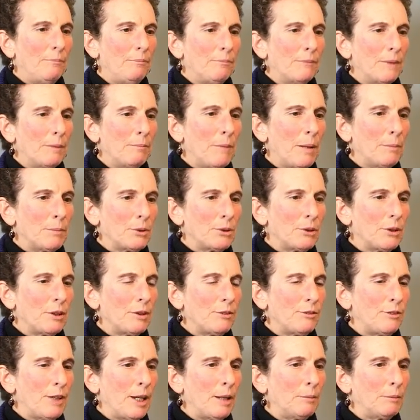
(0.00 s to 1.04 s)
members of their
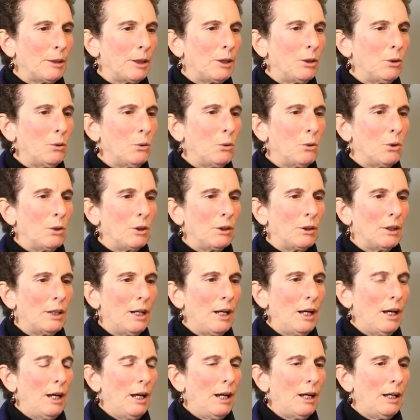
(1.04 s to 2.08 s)
family, or
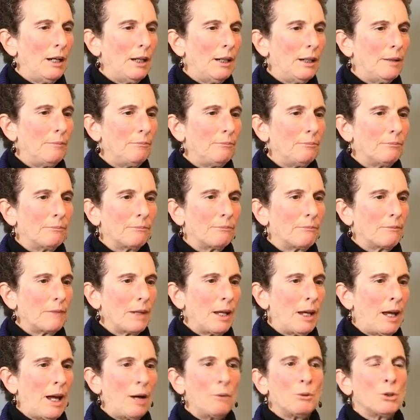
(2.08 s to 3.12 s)

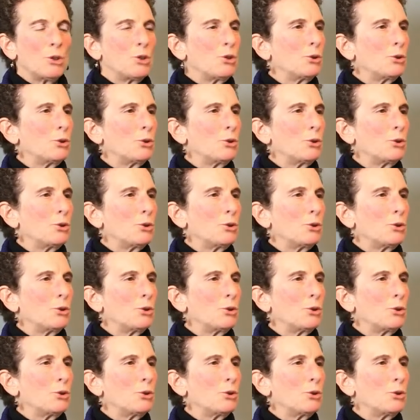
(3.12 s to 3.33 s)
how was your